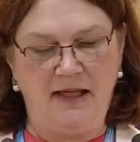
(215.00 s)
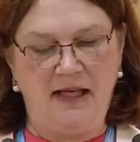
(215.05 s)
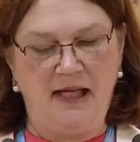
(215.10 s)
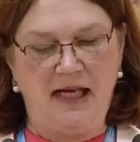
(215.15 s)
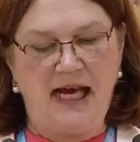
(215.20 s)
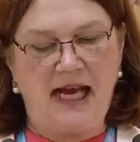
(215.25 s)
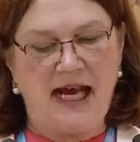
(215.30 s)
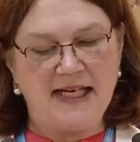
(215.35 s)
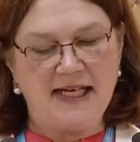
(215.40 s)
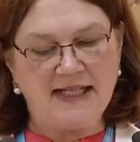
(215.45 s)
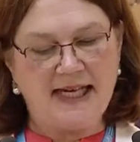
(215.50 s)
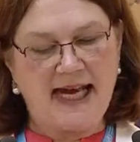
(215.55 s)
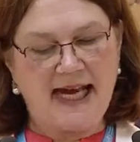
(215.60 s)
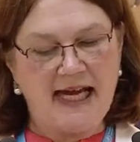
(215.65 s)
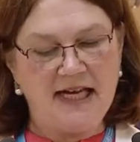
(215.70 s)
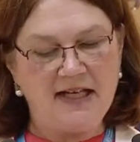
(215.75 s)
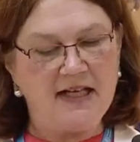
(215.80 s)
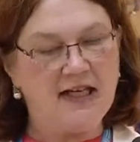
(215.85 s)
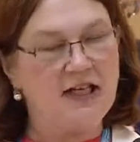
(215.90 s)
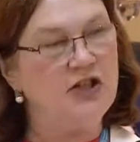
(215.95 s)
As
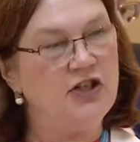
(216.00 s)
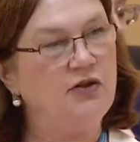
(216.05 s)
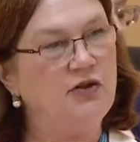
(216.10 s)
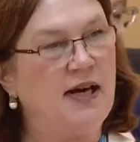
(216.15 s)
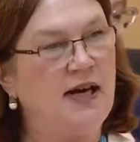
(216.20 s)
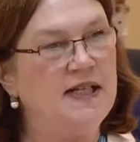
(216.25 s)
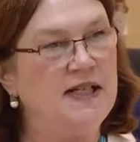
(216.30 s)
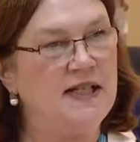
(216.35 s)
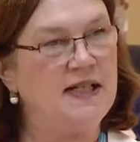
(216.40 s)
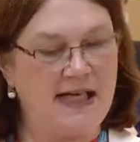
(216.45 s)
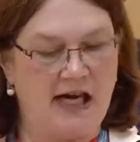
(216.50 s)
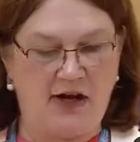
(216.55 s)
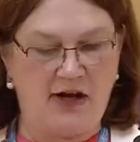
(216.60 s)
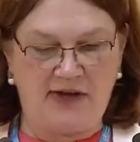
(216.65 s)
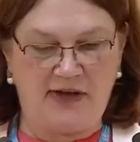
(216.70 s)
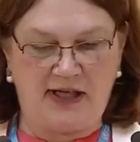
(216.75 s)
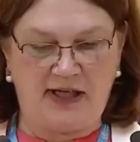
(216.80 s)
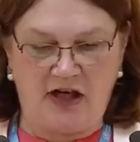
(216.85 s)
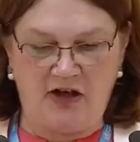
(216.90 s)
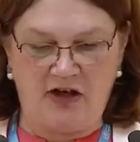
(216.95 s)
Canada addresses
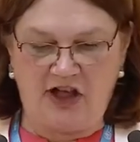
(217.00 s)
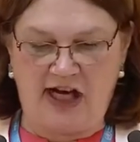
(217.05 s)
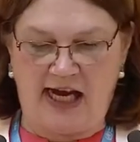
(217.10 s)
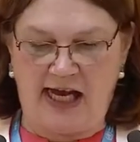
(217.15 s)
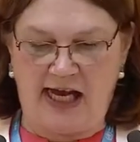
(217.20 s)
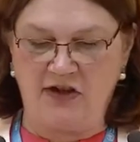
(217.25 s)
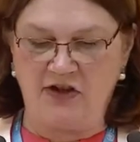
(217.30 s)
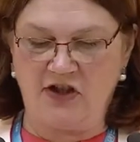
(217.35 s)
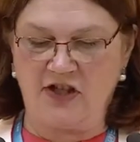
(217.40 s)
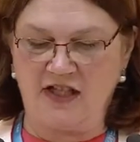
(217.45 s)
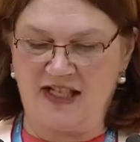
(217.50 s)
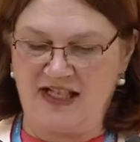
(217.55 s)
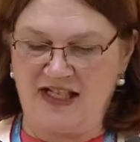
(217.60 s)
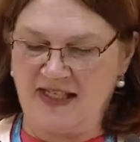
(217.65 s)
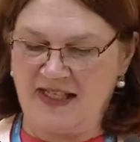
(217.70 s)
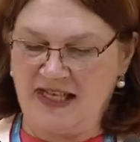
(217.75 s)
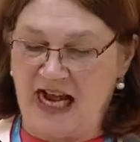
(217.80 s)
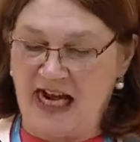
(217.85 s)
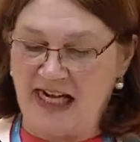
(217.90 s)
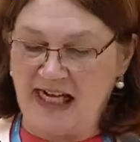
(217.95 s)
healthcare challenges
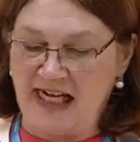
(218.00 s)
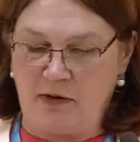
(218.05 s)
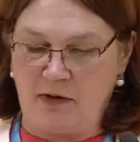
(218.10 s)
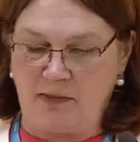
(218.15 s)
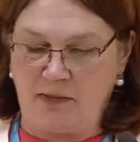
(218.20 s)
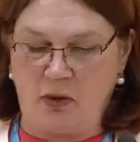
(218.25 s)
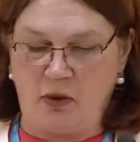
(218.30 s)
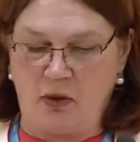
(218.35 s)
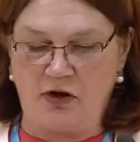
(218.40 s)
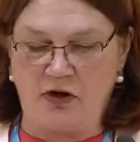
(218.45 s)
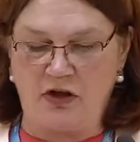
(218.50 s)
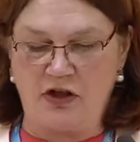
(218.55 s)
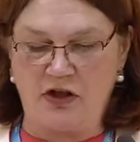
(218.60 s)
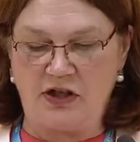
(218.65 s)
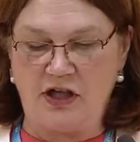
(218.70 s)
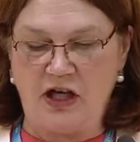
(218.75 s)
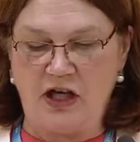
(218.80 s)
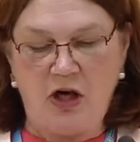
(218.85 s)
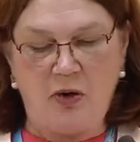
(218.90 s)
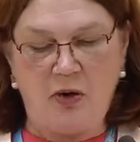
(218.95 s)
inside our borders,
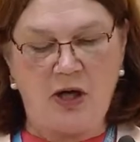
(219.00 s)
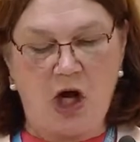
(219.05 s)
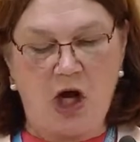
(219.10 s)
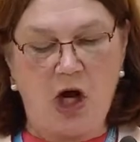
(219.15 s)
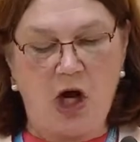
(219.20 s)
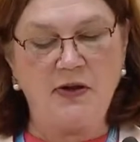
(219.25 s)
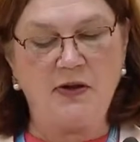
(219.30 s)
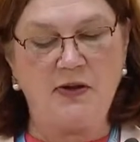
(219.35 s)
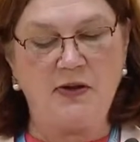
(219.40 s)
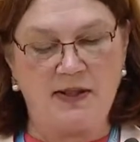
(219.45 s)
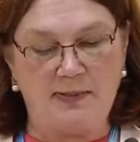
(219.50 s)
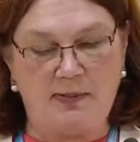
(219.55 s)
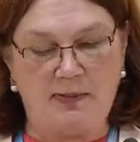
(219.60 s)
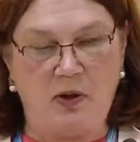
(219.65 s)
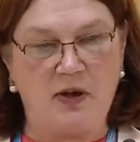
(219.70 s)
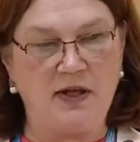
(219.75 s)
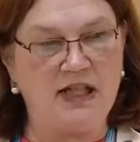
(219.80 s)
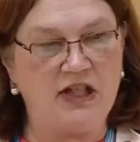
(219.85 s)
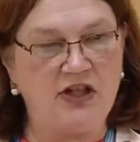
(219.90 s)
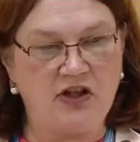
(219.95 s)
we also
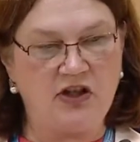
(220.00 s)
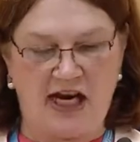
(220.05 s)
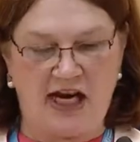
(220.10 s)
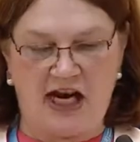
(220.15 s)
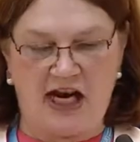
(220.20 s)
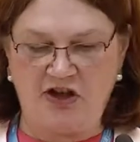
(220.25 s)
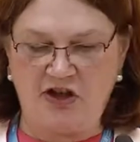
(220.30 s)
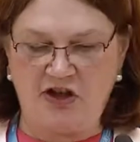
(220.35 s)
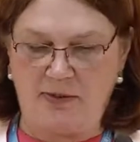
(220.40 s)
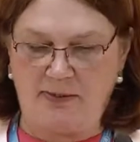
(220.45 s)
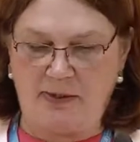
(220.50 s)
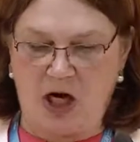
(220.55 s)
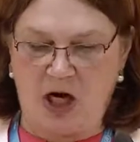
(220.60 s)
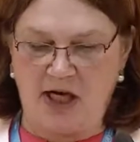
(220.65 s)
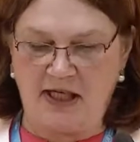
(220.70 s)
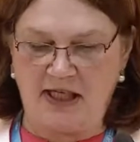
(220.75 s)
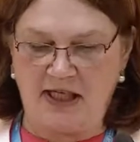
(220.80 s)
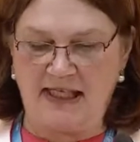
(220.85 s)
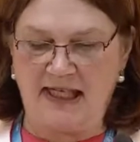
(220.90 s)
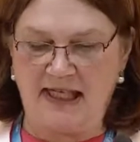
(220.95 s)
support international
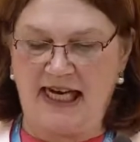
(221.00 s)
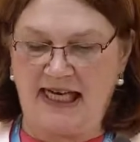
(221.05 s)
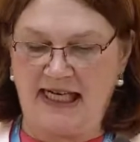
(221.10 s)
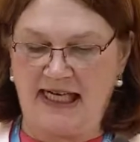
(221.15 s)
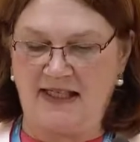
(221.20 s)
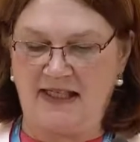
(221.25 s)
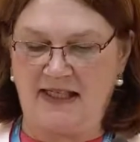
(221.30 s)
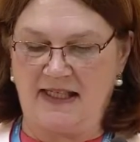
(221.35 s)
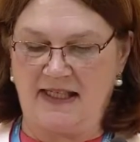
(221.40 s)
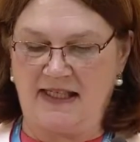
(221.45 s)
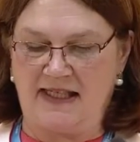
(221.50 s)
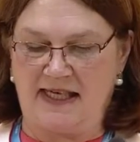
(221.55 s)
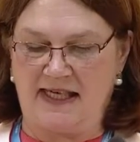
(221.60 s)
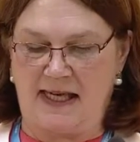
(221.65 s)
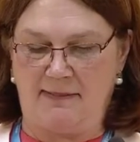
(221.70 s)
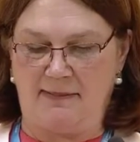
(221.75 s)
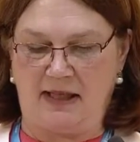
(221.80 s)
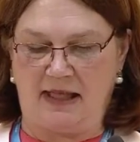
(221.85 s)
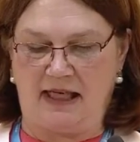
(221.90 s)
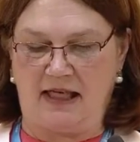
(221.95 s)
bodies like this
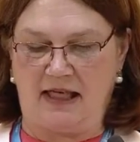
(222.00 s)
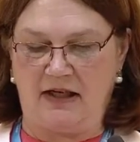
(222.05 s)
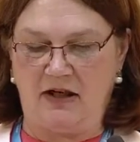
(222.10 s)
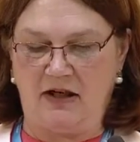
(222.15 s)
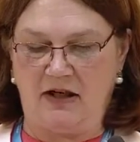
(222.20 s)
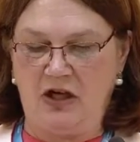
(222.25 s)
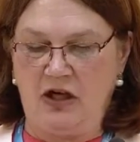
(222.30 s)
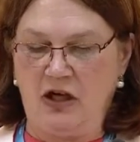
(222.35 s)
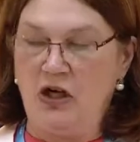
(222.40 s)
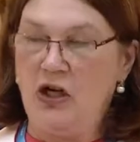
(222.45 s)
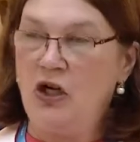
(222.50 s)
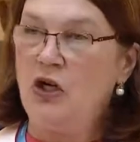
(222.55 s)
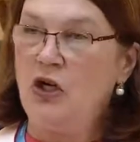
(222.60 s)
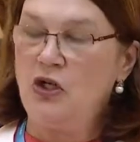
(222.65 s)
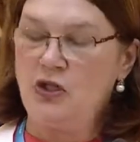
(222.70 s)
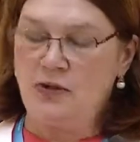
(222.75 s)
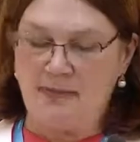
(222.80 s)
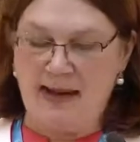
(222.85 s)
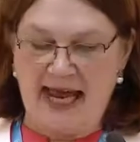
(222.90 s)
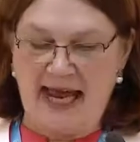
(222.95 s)
Assembly,
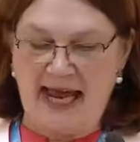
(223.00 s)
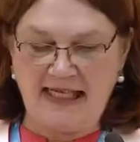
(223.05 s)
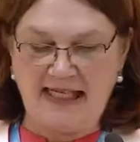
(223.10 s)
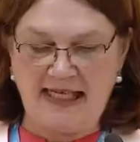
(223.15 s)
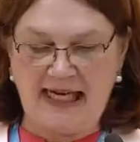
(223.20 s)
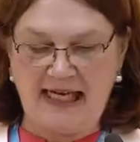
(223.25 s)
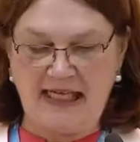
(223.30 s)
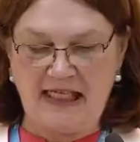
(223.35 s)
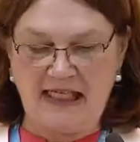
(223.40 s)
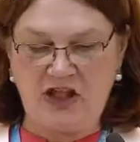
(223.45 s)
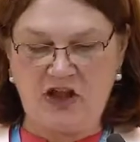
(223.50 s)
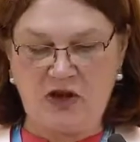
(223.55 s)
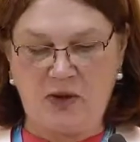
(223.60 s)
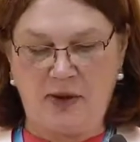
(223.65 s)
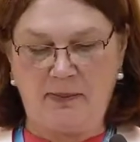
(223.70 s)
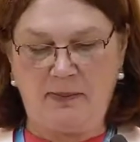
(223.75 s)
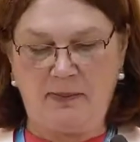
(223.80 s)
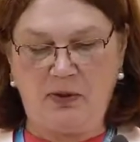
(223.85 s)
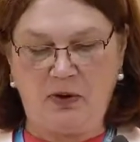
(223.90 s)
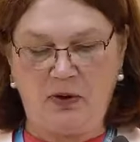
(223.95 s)
whose mandate is to
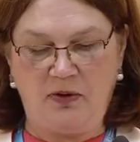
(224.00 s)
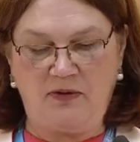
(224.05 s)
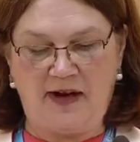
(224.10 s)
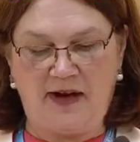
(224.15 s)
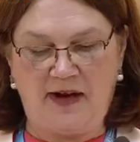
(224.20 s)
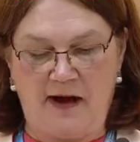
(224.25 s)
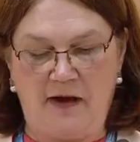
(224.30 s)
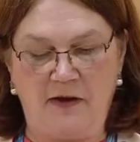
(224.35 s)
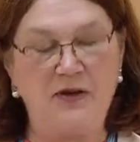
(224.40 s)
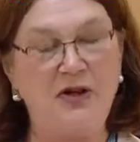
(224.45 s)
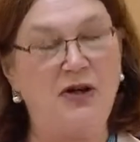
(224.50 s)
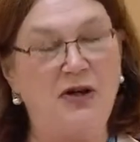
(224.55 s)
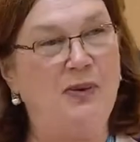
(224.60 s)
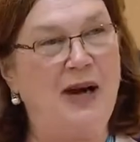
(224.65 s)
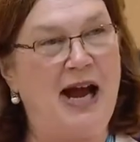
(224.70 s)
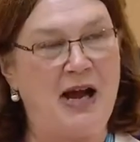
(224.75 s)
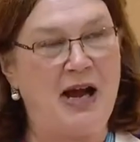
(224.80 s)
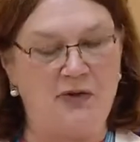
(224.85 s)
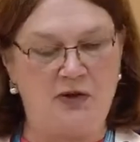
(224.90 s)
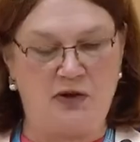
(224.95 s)
improve health
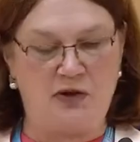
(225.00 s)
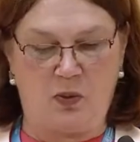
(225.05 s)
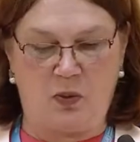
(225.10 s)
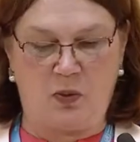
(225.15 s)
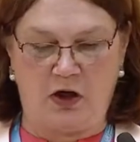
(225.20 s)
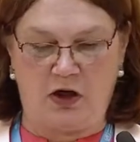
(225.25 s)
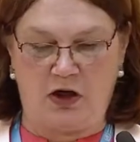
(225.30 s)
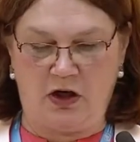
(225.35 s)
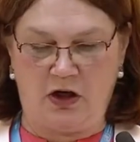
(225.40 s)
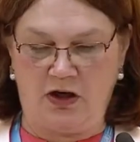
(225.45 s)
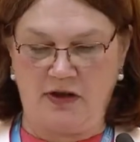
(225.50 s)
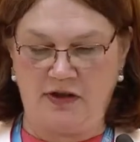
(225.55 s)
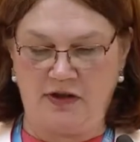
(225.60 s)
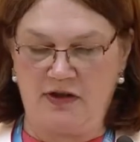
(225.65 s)
around the world.